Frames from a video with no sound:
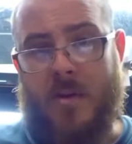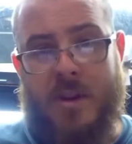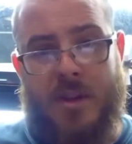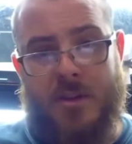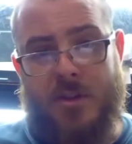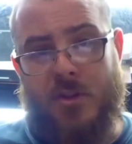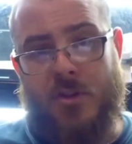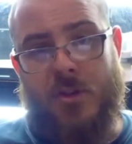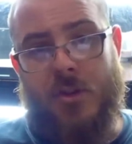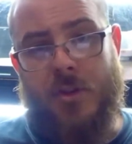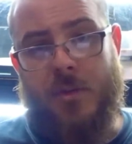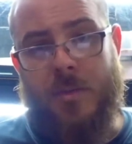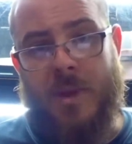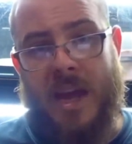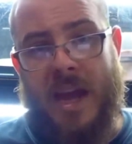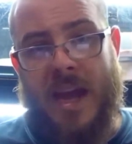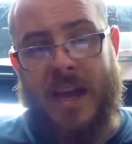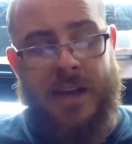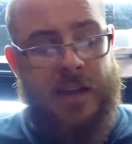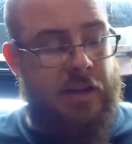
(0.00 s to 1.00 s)
injured her
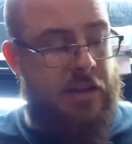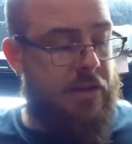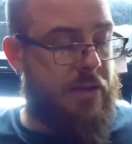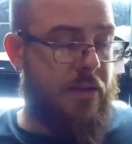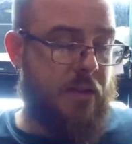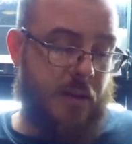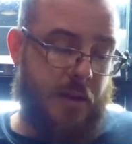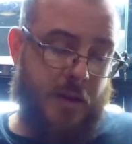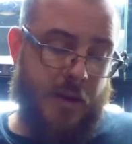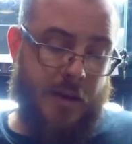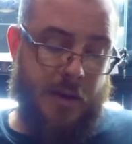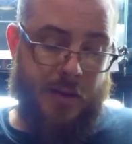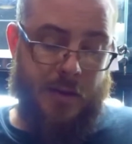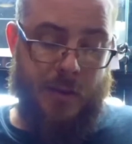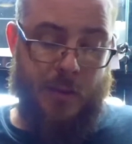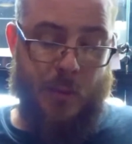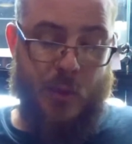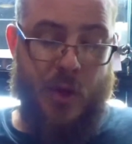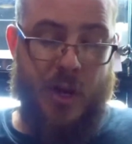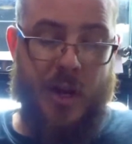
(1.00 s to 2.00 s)
back in
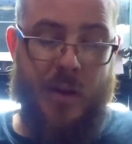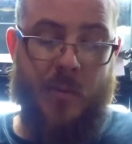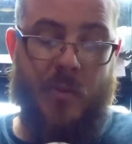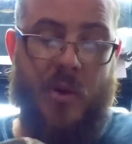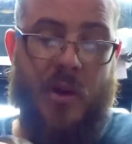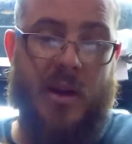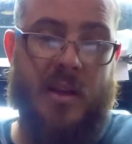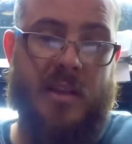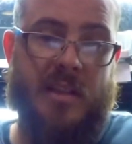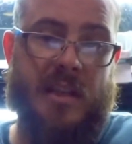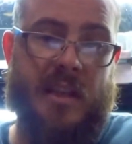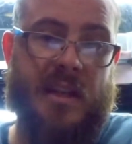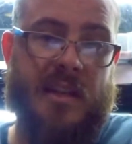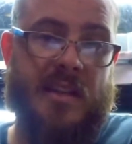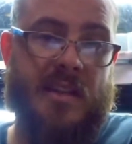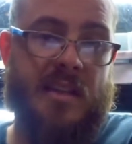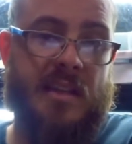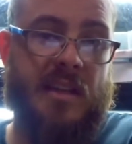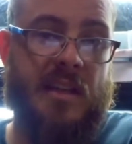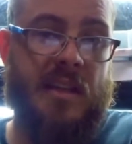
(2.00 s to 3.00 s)
the breeding
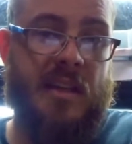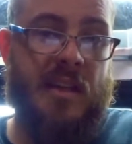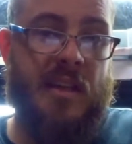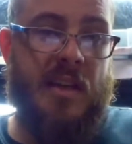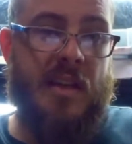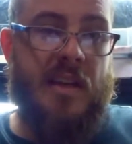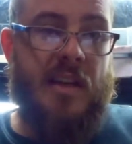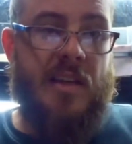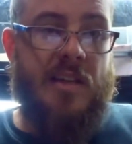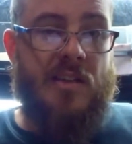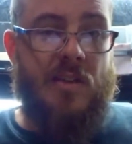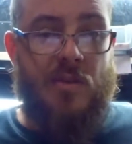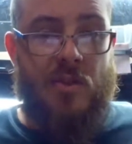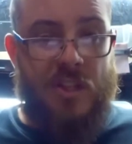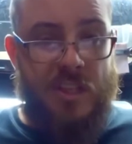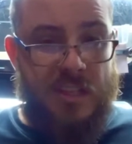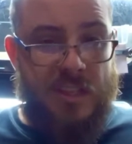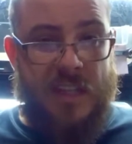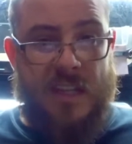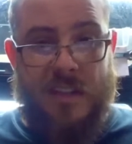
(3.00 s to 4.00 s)
process. So
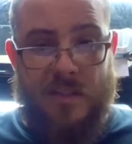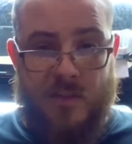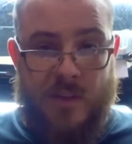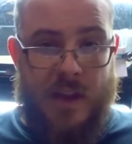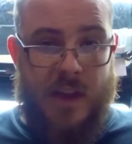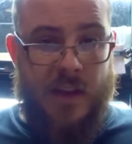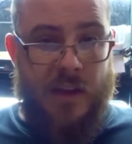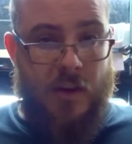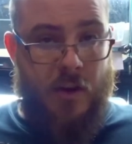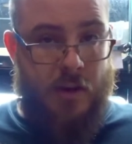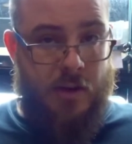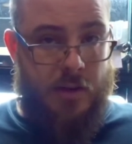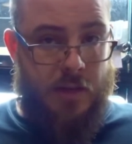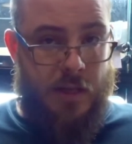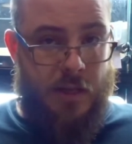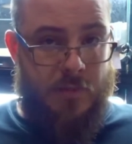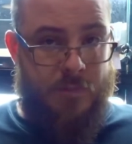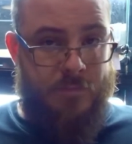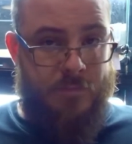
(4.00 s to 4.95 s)
she is at the vet currently,